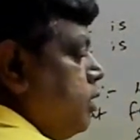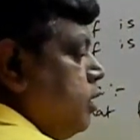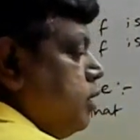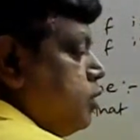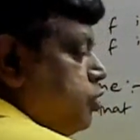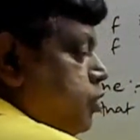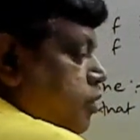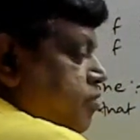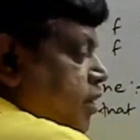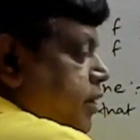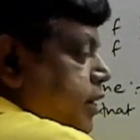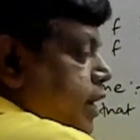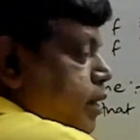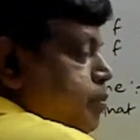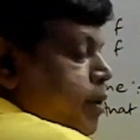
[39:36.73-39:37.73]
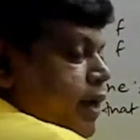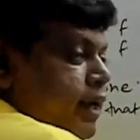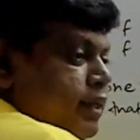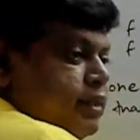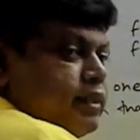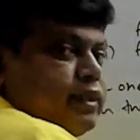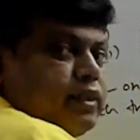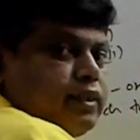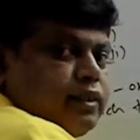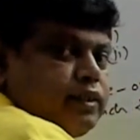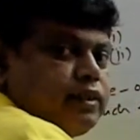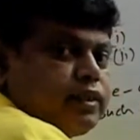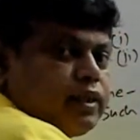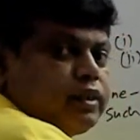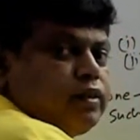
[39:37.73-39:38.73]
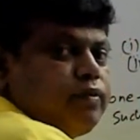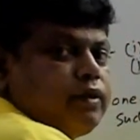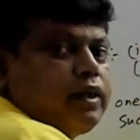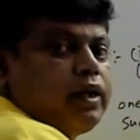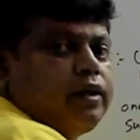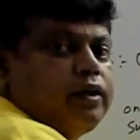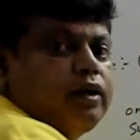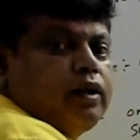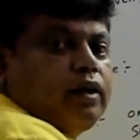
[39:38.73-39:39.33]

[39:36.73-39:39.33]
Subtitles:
So if I take my x in such a way that